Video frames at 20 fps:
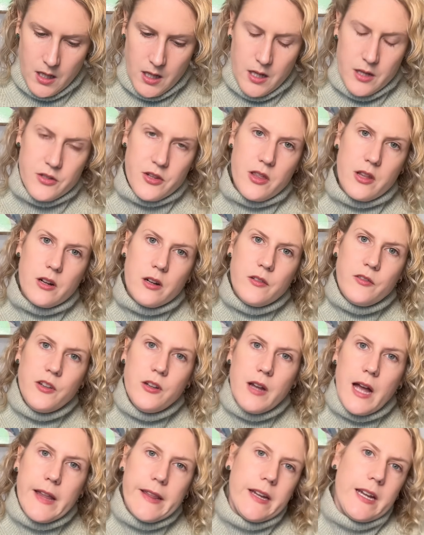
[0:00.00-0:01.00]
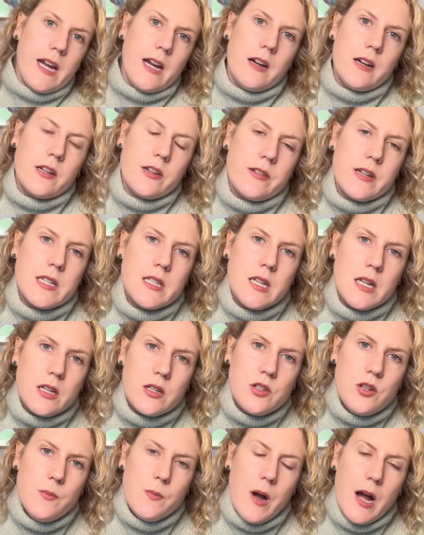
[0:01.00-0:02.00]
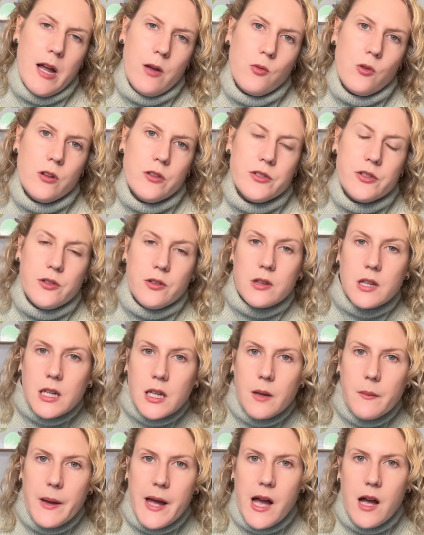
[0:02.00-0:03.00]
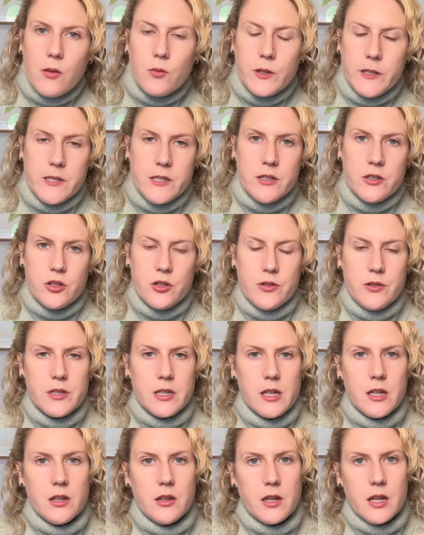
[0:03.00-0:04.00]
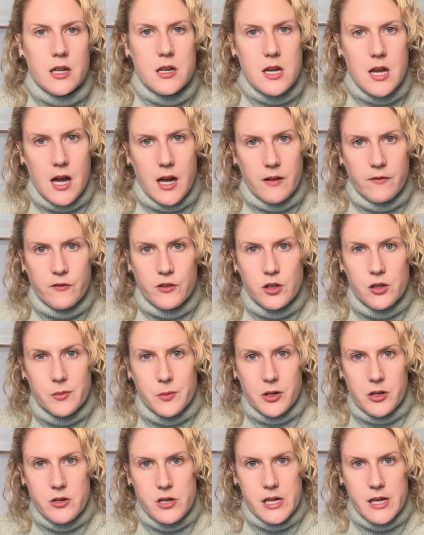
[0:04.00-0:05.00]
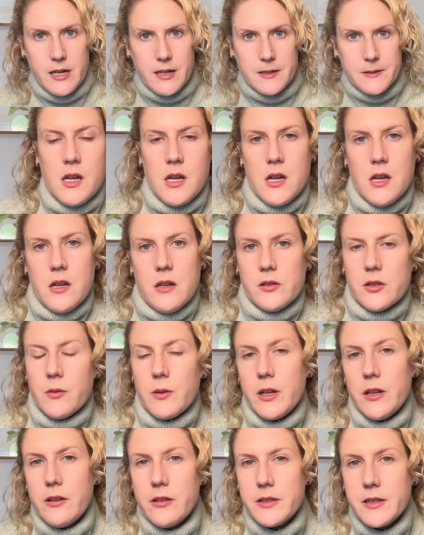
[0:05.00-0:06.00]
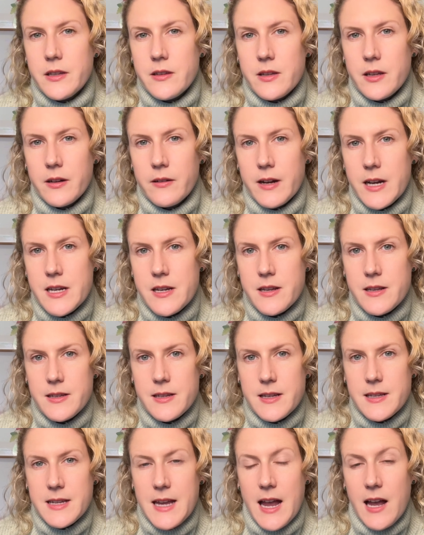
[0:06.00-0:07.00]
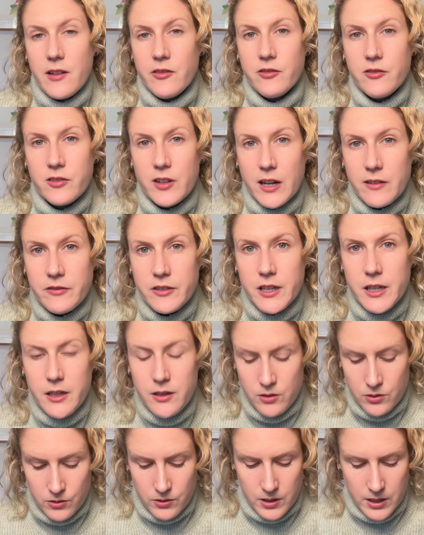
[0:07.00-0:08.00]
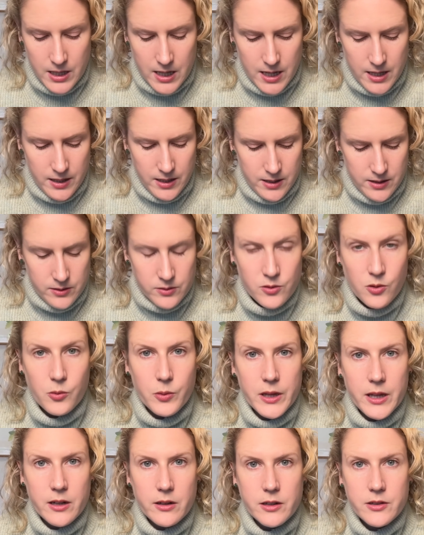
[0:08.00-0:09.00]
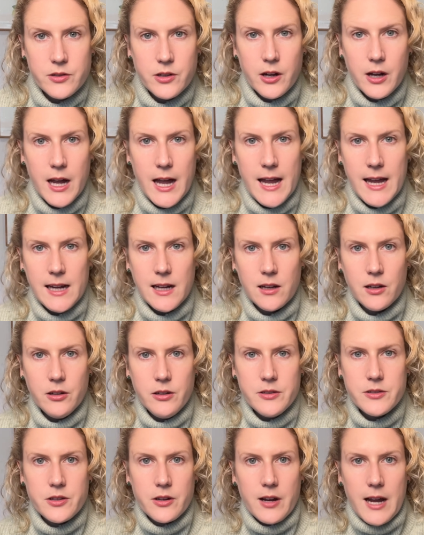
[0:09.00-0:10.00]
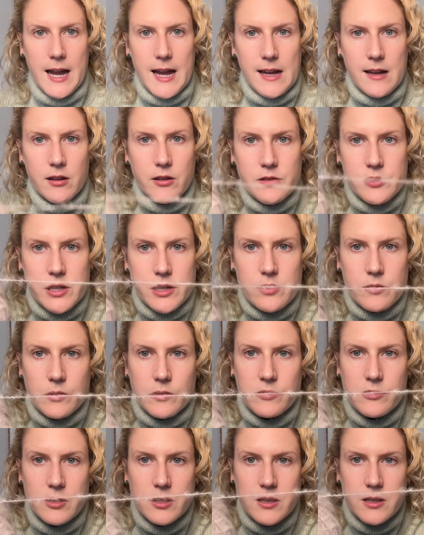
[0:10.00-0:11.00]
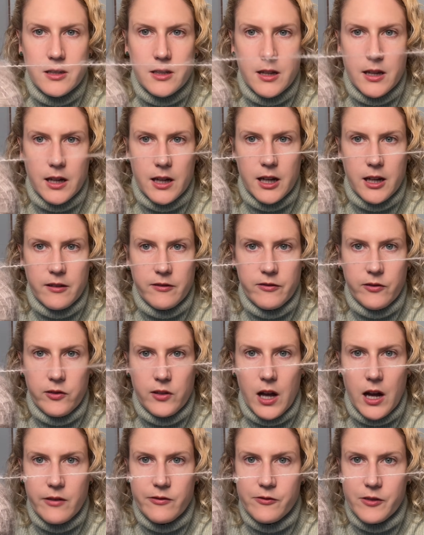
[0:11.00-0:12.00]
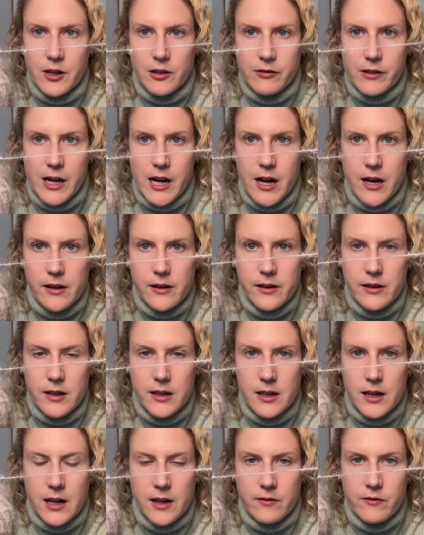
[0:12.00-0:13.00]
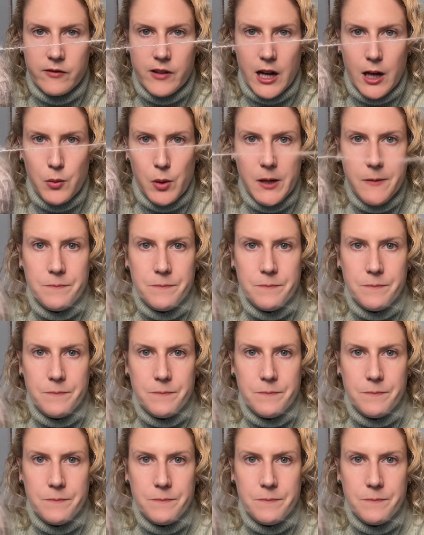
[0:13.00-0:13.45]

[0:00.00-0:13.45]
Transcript: So there are a few other characteristics you might want to think about when choosing the yarn for your project. So one of those considerations is how fluffy your yarn is, or whether it's got halo. So halo just refers to the kind of fluff around the yarn fibre.